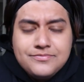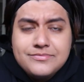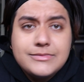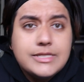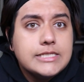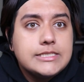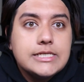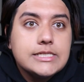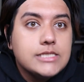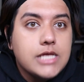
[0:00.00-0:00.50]

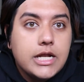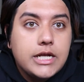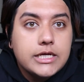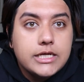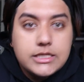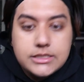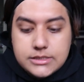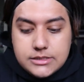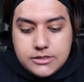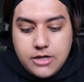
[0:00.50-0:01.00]
This is not a
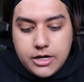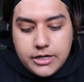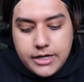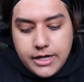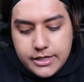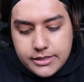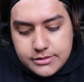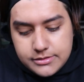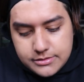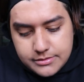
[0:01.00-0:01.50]
good start,
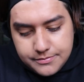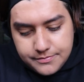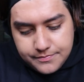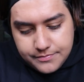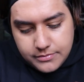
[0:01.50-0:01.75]
guys.